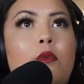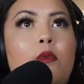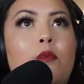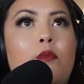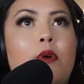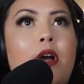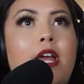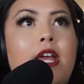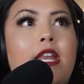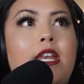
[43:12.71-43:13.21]

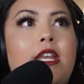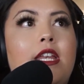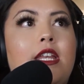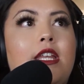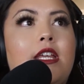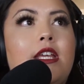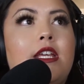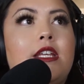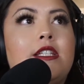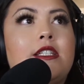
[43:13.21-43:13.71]
What
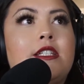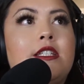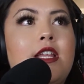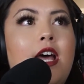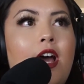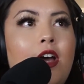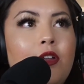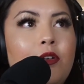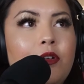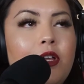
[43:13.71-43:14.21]
is
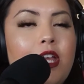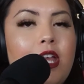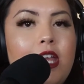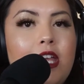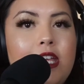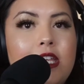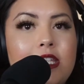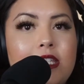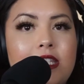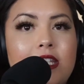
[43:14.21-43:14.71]
not
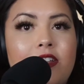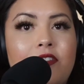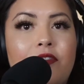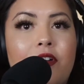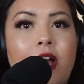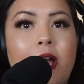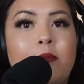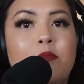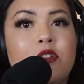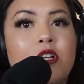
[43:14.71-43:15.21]
okay is if
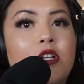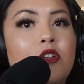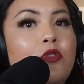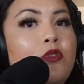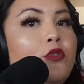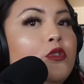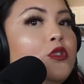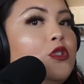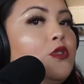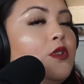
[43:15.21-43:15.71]
I'm trying to
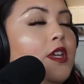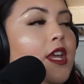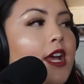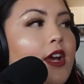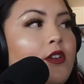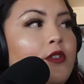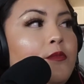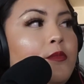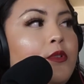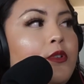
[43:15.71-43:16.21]
hold you
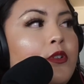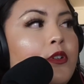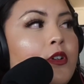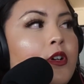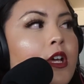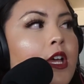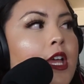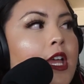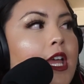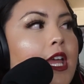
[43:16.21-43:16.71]

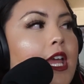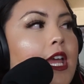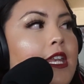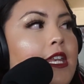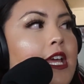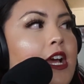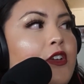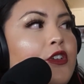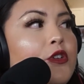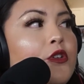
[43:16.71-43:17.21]
accountable
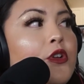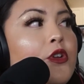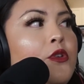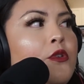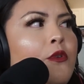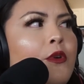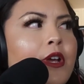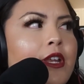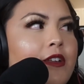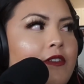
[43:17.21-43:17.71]
and now you're
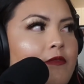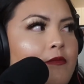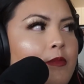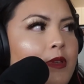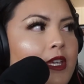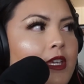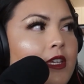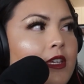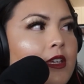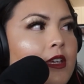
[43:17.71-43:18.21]
annoyed of
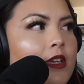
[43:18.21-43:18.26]
me